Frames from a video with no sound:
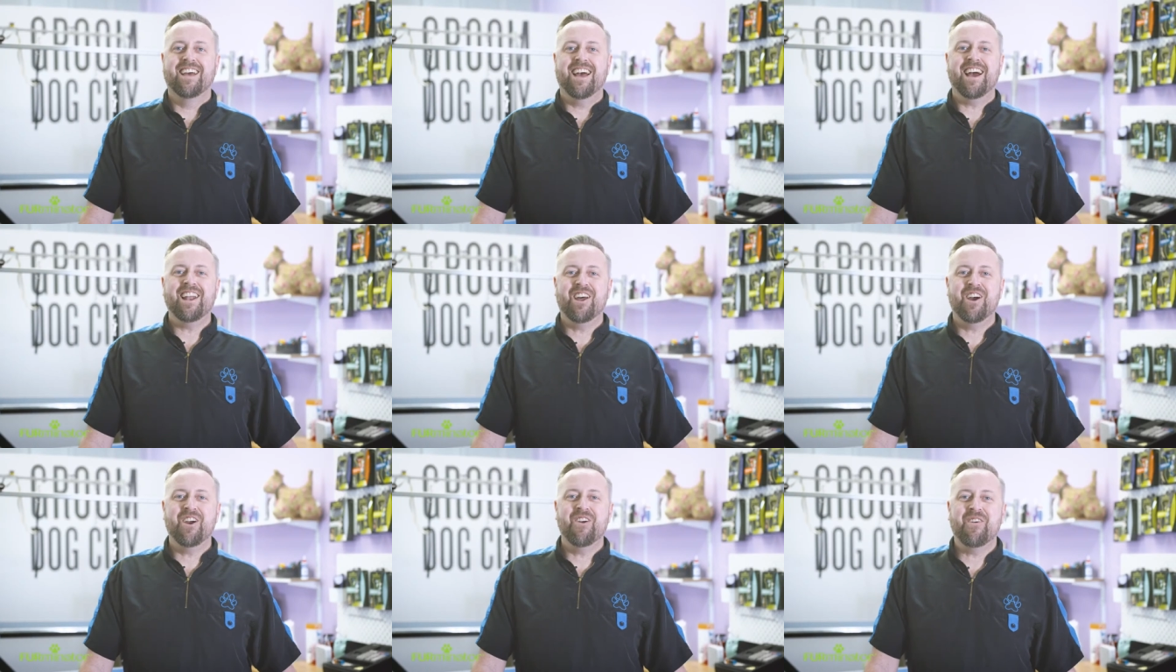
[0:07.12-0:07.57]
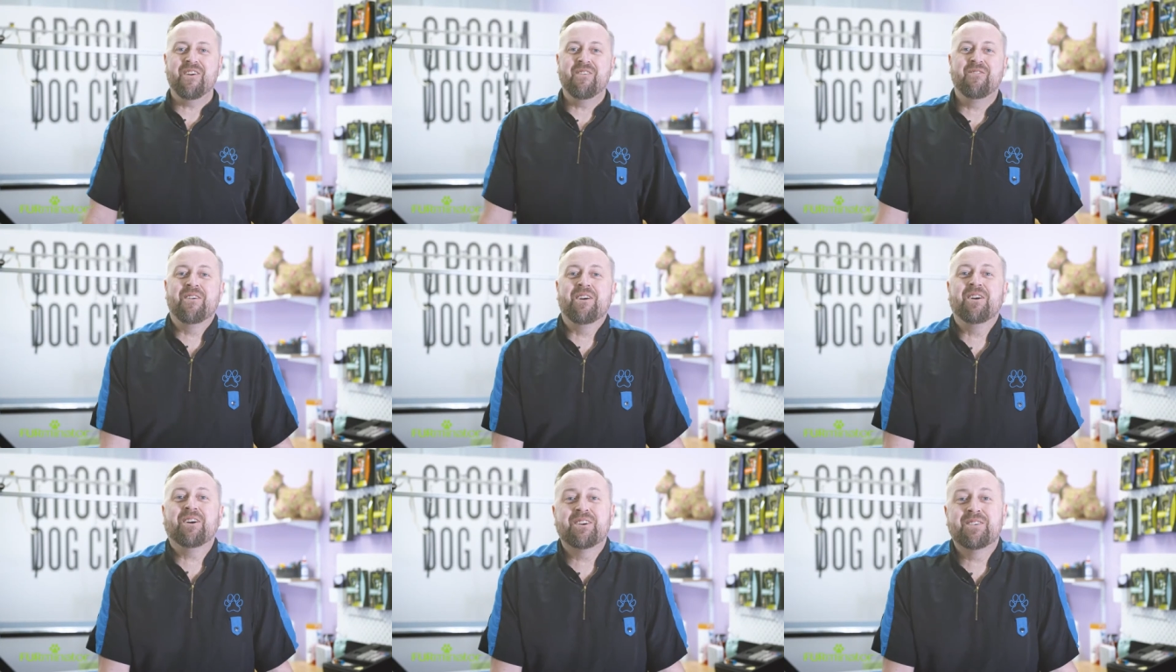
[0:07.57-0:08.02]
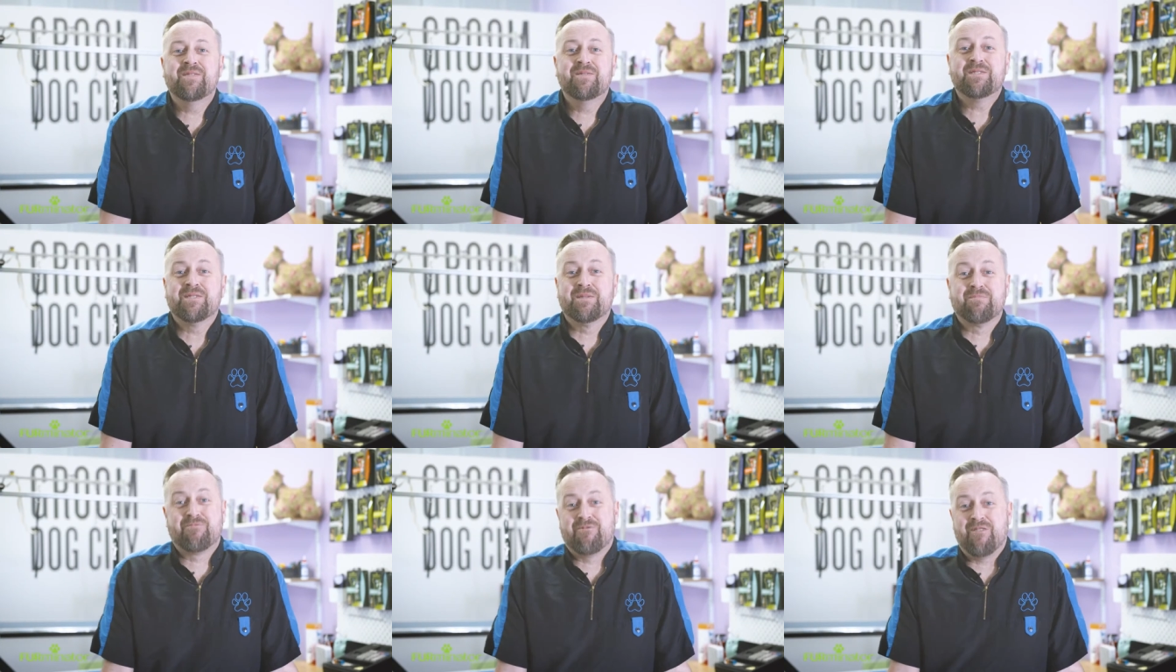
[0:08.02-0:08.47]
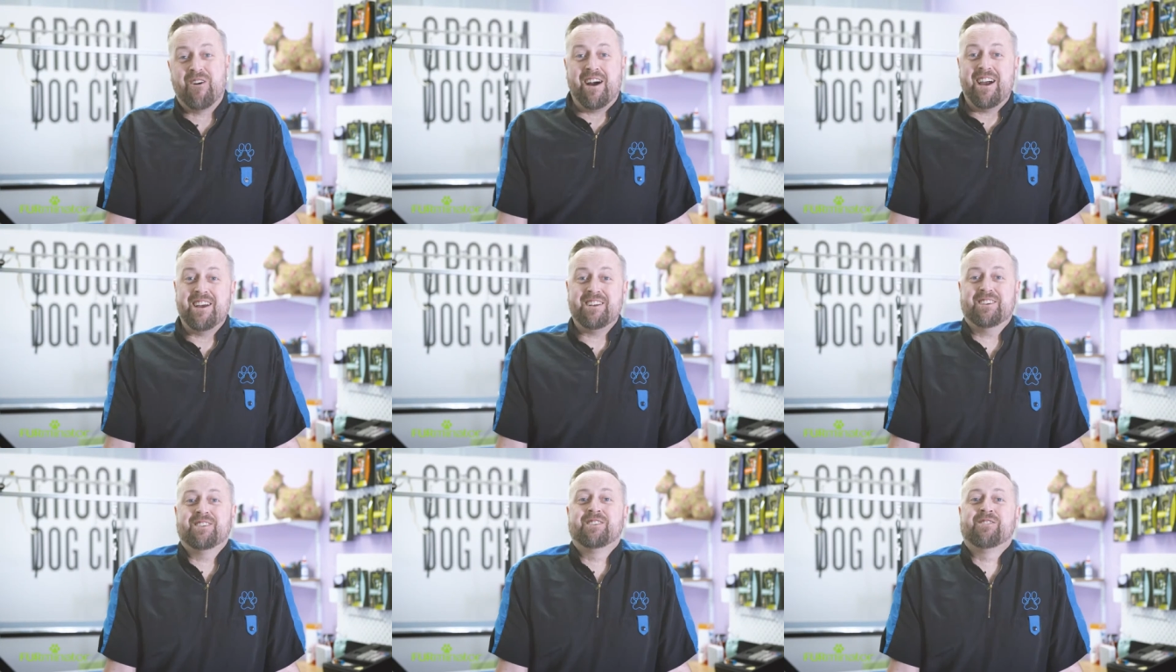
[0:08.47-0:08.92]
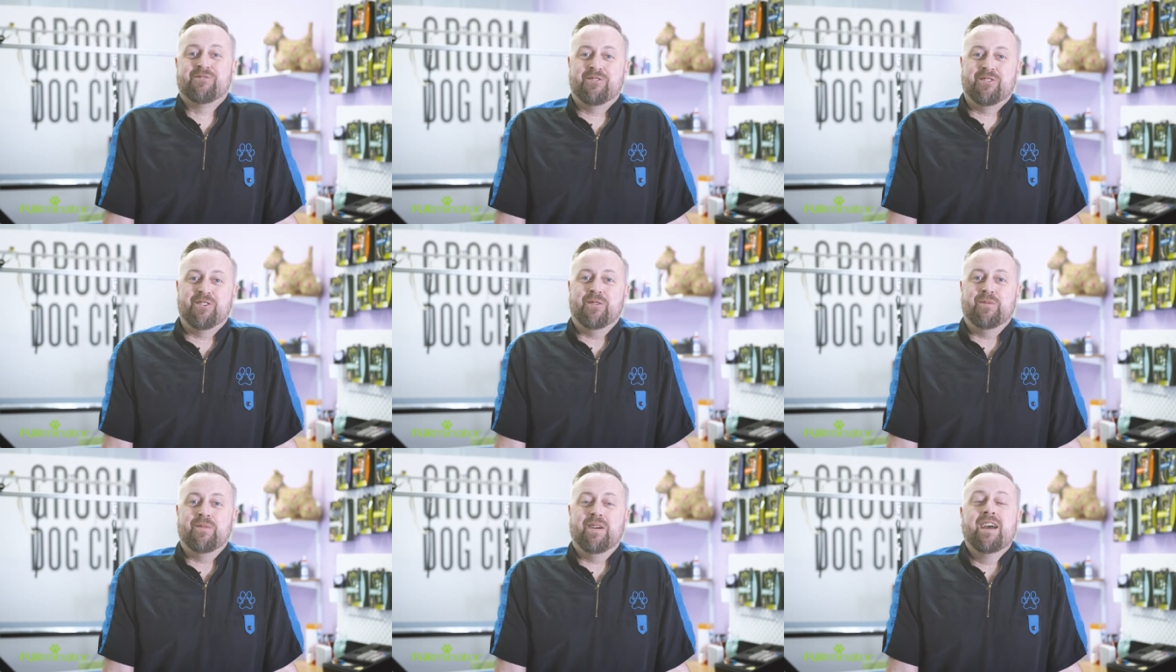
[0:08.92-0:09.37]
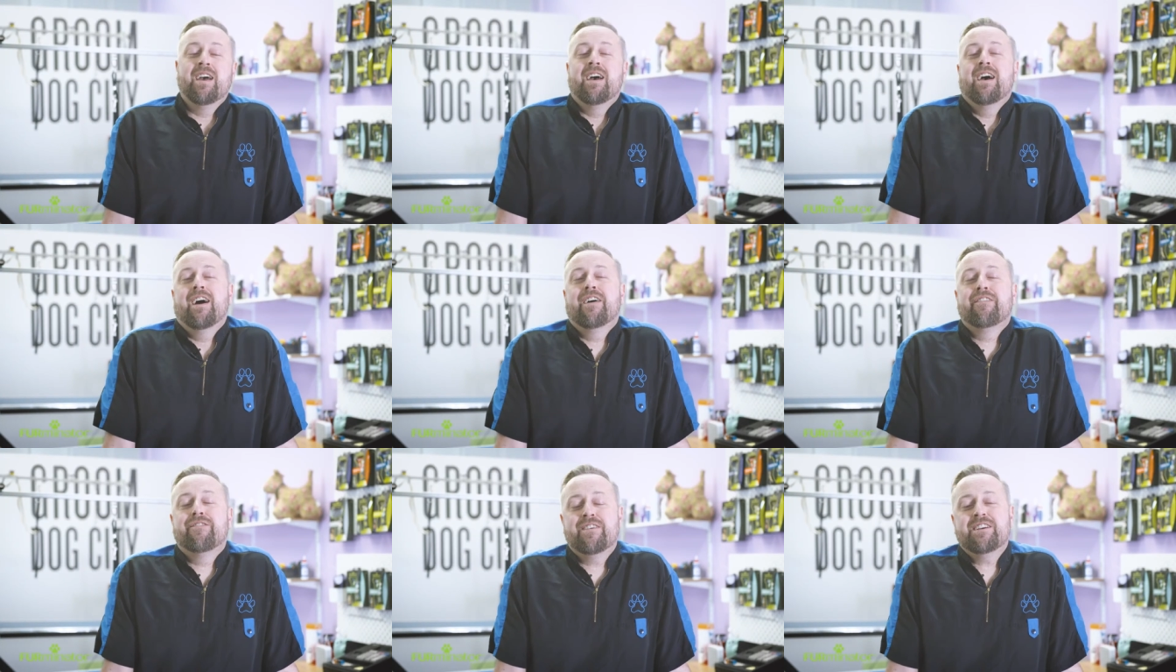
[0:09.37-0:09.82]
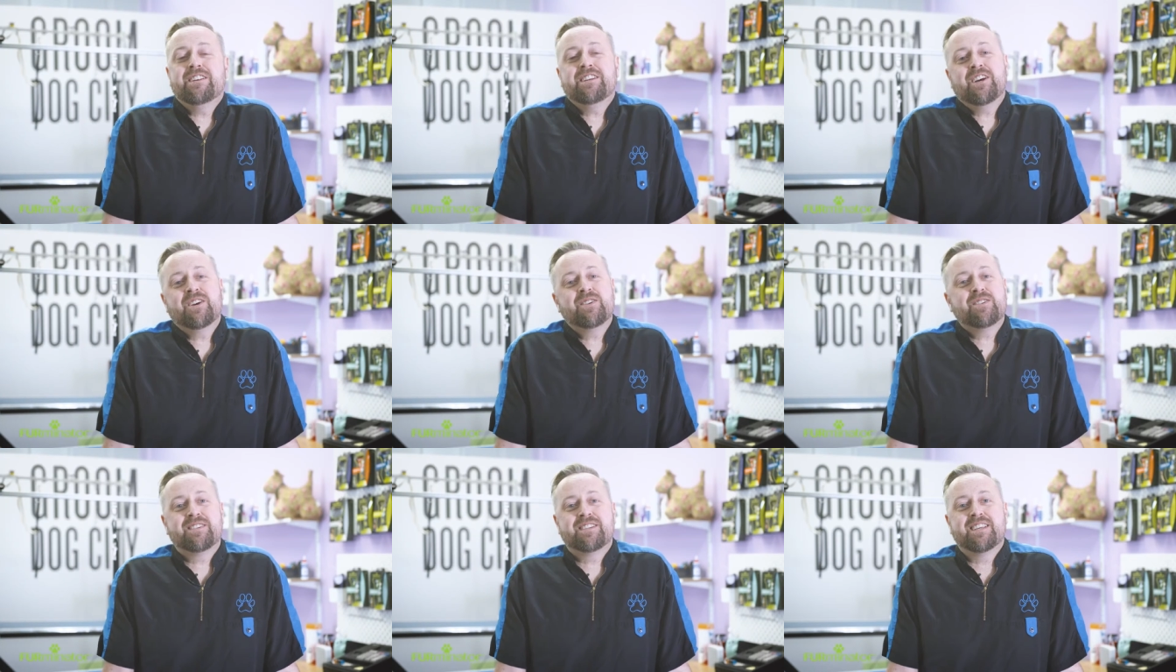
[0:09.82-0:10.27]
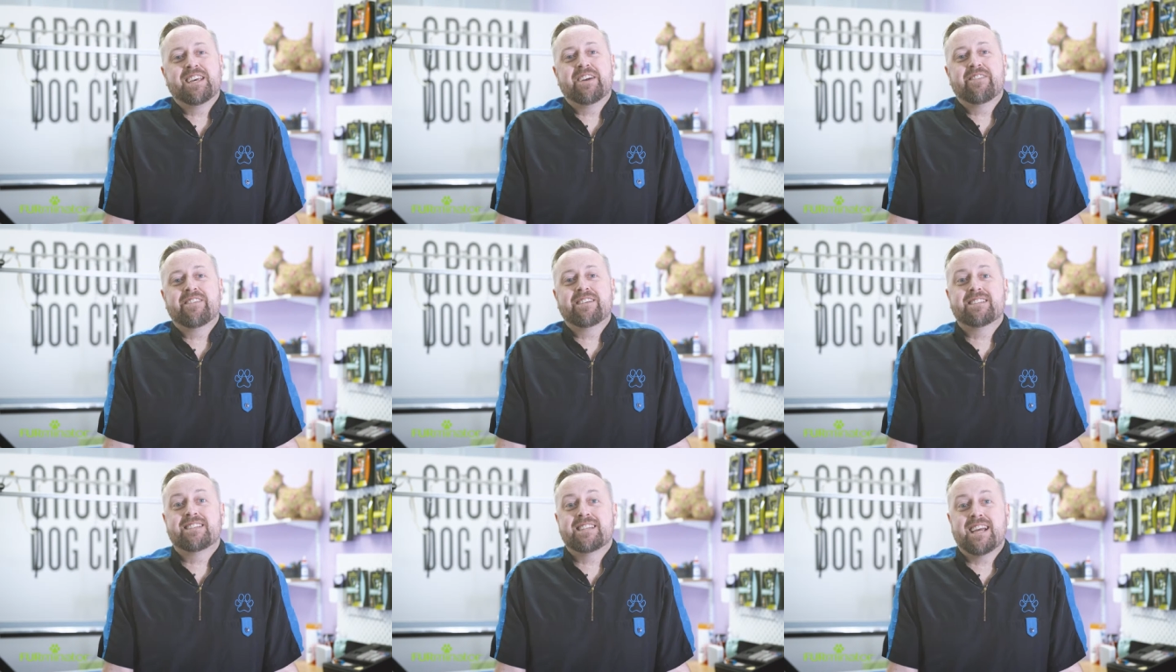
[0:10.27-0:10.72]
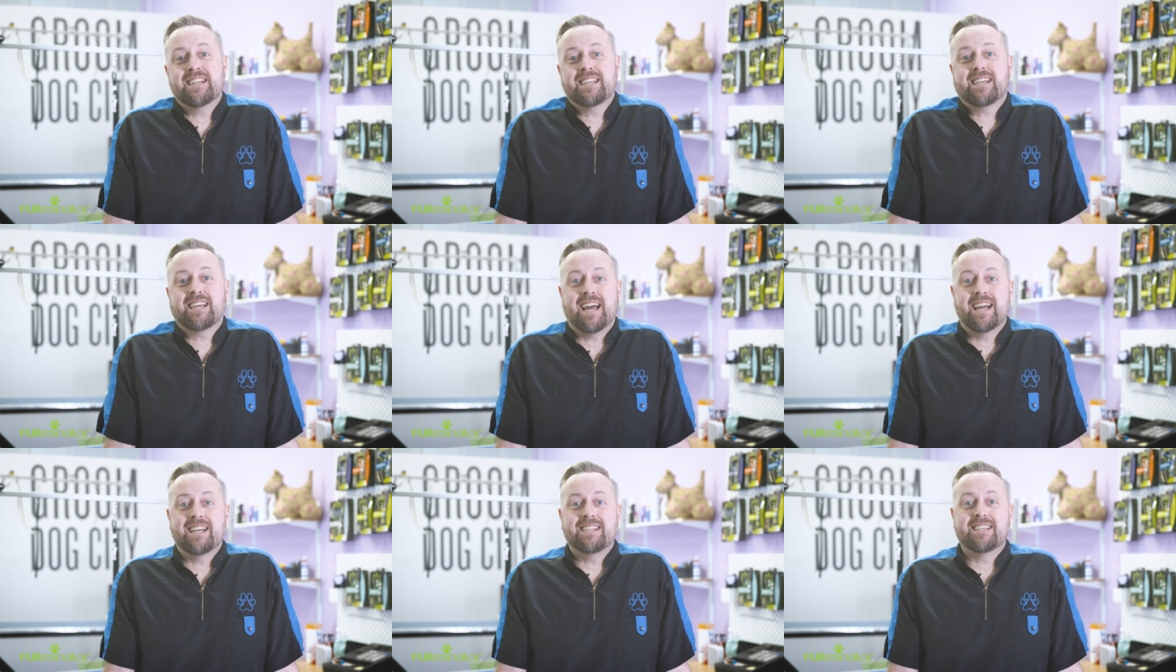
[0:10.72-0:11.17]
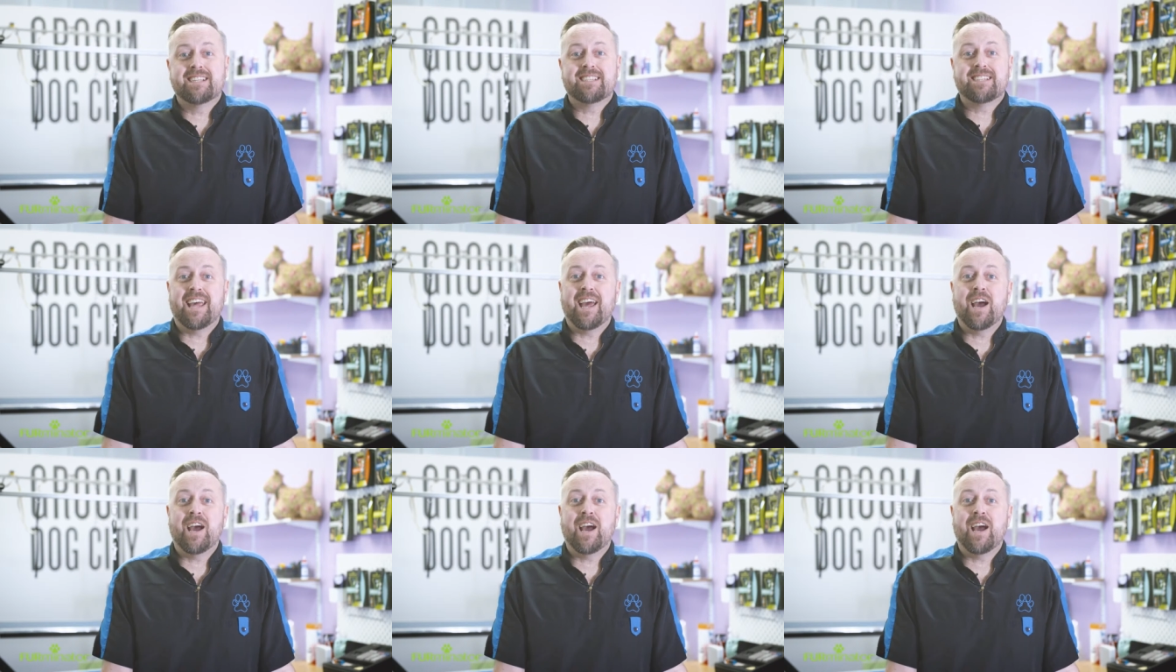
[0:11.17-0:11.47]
Hello and welcome to Pride and Groom, a video series dedicated to